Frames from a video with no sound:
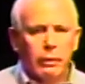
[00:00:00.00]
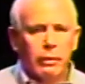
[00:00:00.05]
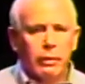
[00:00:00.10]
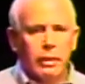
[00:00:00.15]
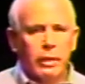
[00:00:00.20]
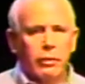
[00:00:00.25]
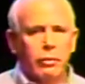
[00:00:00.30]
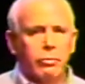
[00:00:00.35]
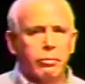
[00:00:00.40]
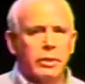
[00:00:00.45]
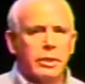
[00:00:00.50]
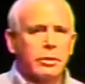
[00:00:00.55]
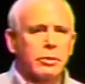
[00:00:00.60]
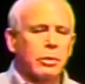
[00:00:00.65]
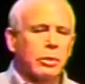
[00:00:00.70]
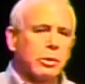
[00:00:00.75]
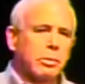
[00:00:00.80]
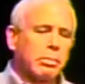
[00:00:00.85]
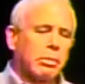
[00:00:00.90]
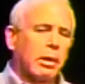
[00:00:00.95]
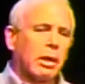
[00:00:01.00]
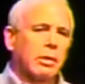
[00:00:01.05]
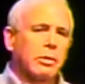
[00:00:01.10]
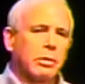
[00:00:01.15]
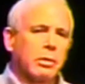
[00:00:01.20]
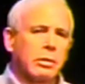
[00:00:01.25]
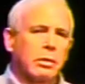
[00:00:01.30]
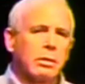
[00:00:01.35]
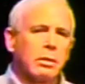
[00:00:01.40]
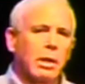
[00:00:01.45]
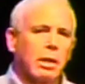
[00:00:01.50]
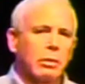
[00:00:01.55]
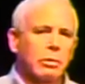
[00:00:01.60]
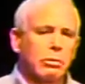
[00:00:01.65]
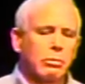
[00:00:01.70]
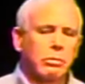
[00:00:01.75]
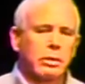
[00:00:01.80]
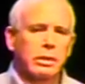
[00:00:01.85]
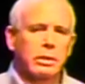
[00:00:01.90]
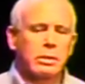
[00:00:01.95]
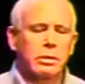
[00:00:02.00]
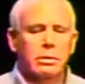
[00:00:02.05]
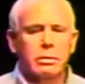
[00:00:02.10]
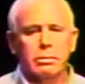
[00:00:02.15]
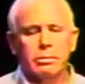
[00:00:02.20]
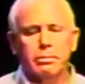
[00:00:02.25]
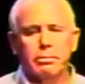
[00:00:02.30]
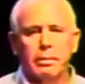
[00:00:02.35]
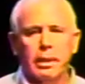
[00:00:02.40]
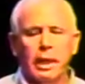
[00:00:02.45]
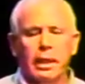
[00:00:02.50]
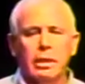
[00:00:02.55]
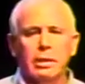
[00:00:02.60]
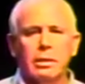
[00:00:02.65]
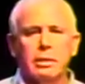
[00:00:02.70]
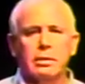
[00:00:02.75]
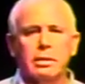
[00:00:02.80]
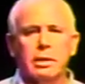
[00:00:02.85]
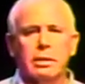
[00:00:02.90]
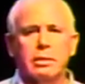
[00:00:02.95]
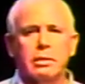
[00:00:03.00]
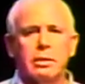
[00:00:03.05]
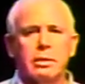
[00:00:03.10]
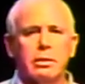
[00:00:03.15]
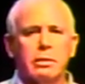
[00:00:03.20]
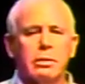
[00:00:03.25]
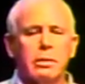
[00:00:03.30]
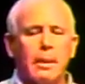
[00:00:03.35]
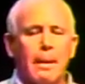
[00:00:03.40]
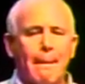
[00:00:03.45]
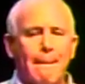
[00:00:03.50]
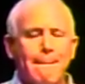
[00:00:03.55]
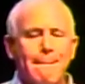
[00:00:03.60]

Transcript: this research project to Dr. Reese back in the 60s.